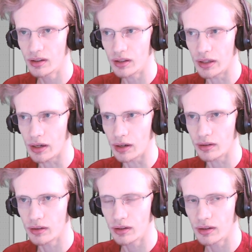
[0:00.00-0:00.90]
Yeah,
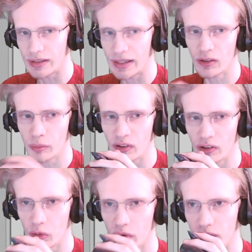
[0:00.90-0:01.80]
like you have to pretend
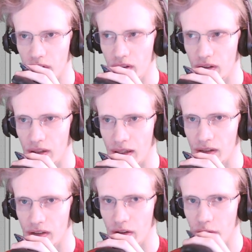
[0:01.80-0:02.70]
your own
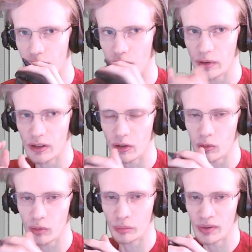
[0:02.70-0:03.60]
you're your
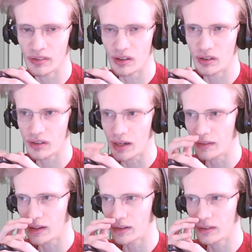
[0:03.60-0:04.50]
own business kind of
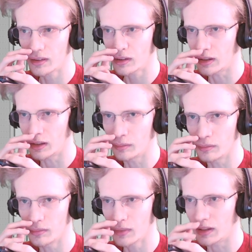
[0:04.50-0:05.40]
thing.
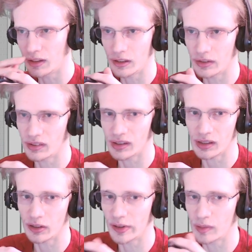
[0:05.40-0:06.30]
And then you can say like,
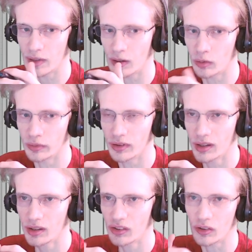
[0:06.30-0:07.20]
oh, I'm my own
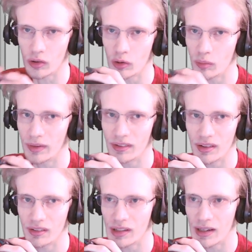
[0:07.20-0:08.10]
solo
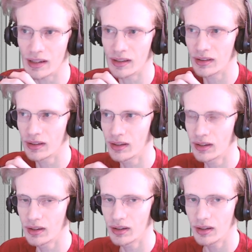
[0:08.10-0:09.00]
business guy.
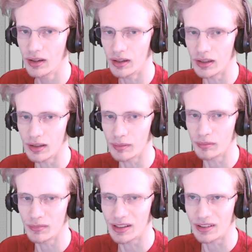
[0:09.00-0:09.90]
I
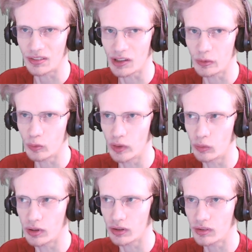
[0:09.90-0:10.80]
think that's how we
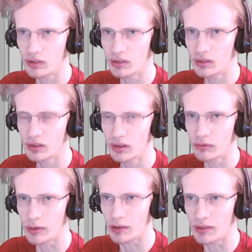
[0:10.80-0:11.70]
worked.
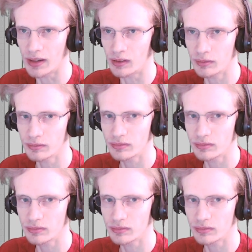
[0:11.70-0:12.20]
Figured it out.